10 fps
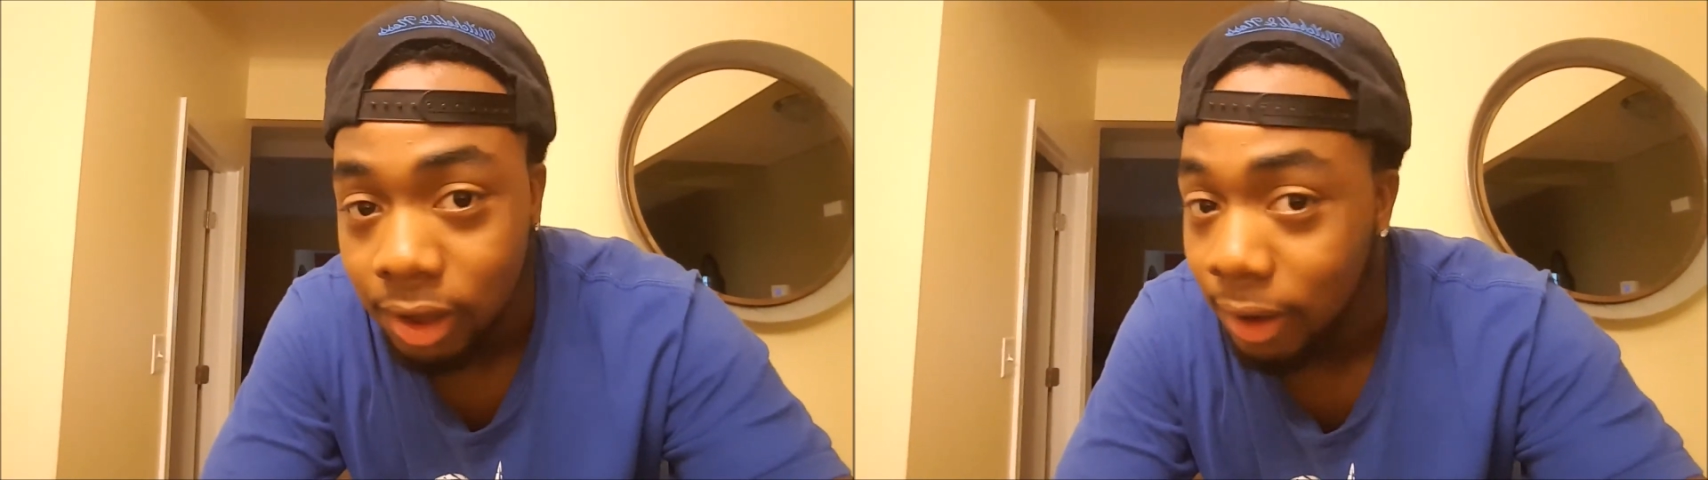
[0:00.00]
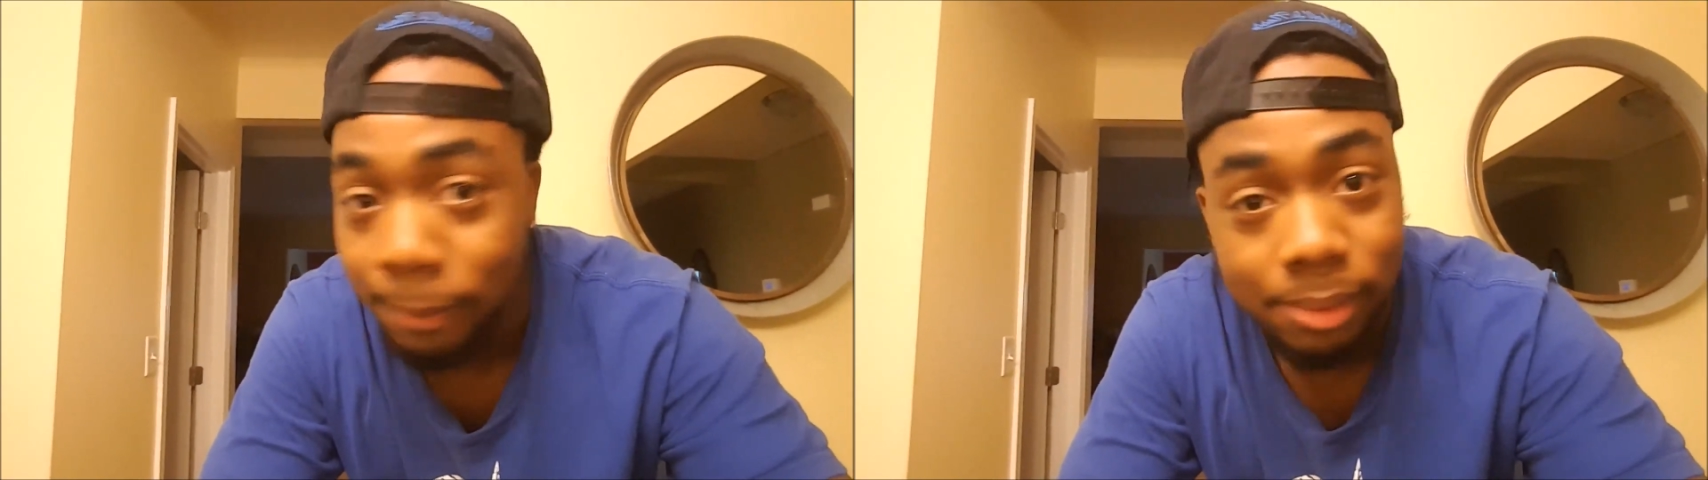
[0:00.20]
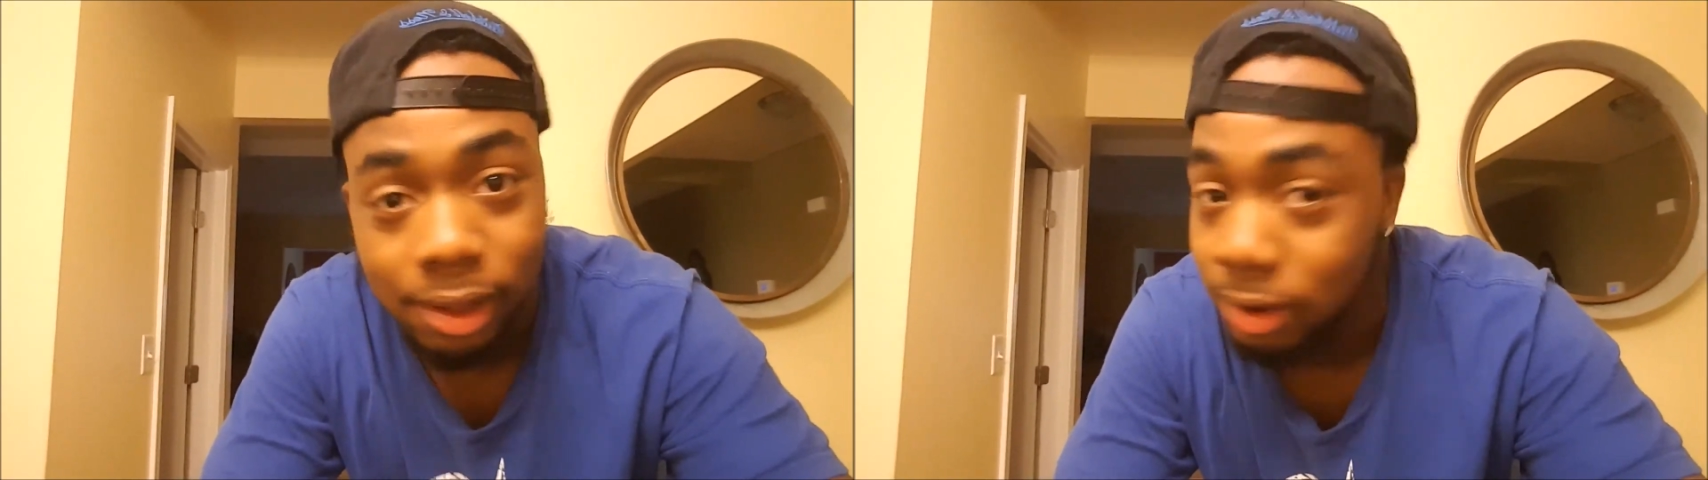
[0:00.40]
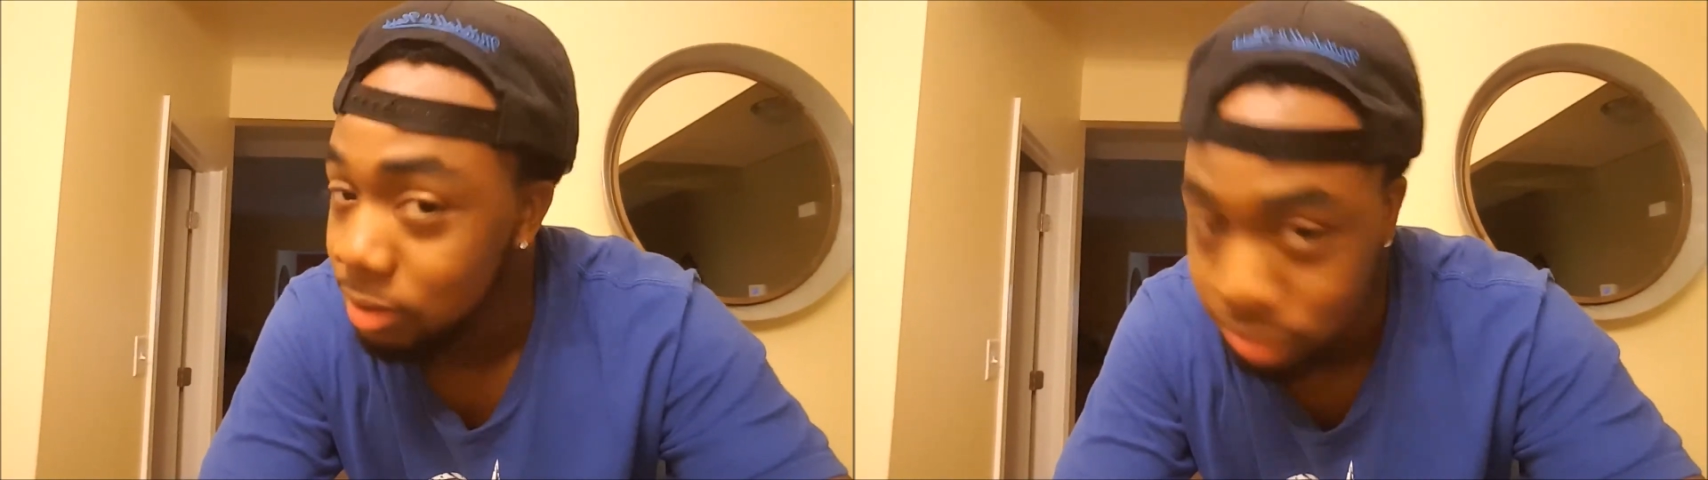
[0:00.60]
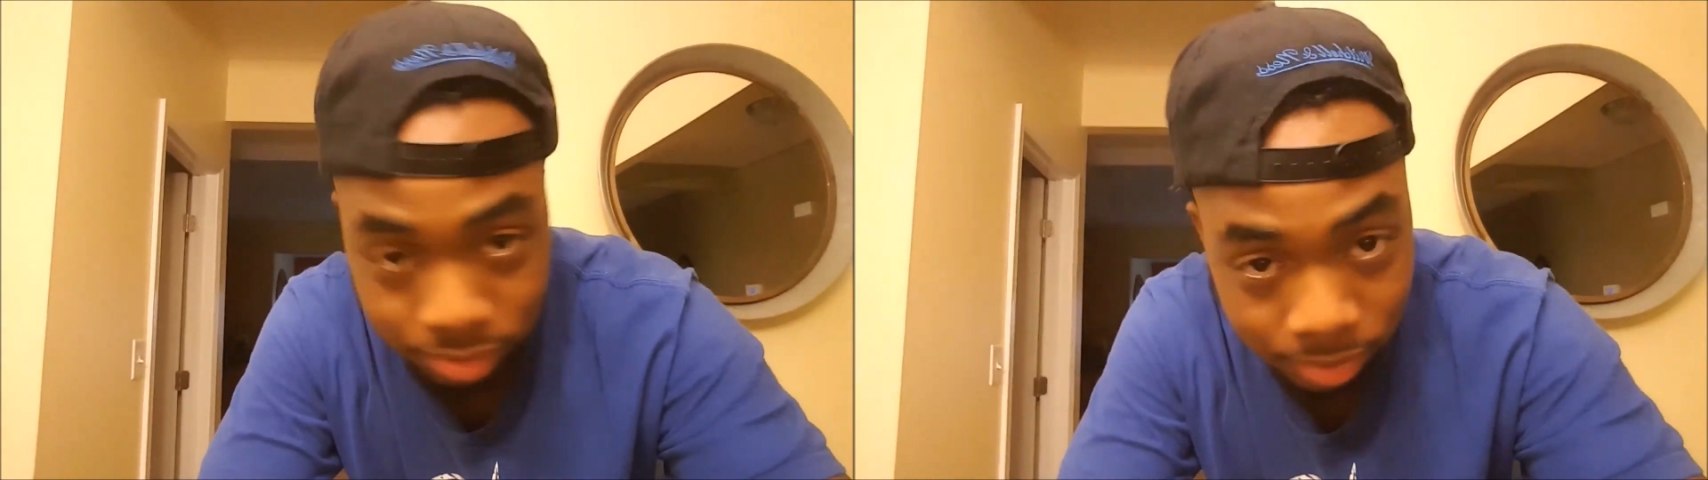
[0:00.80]
I'm not
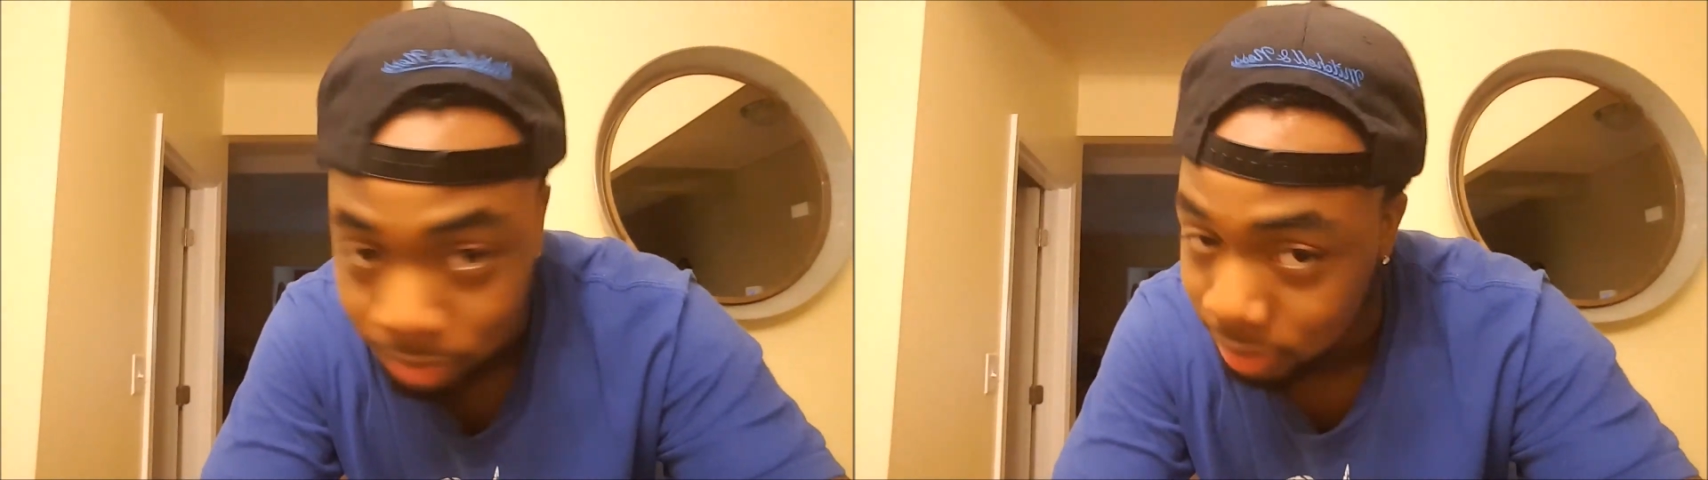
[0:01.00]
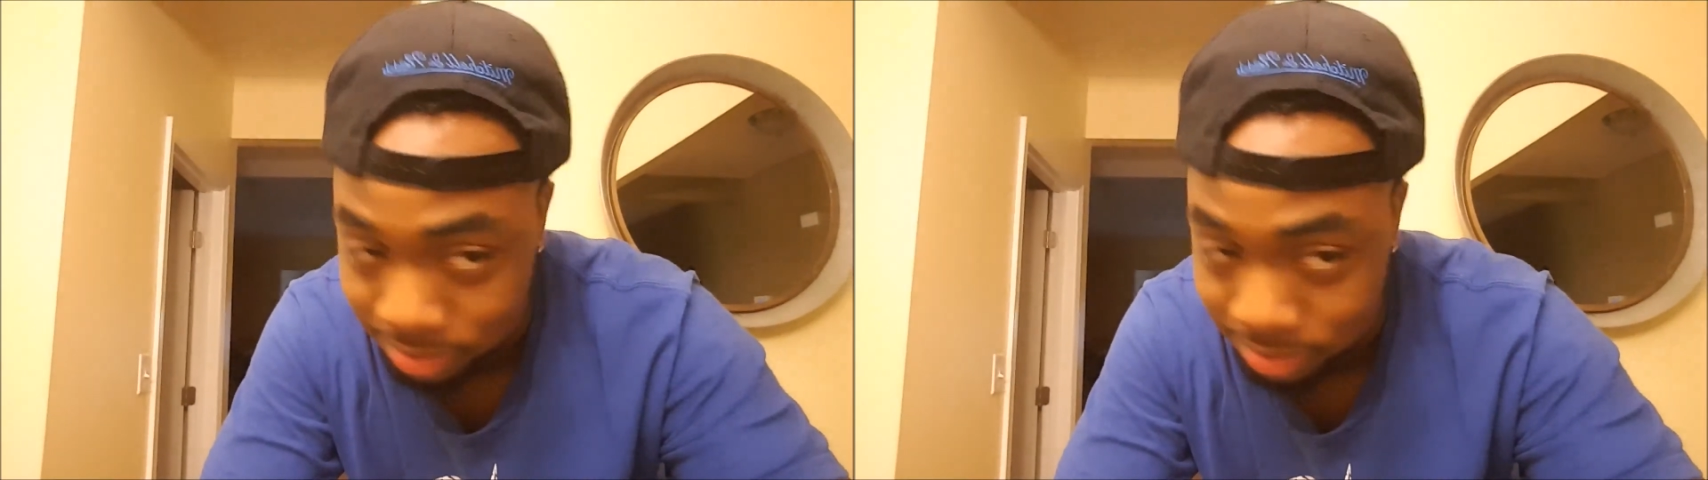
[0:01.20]
gonna do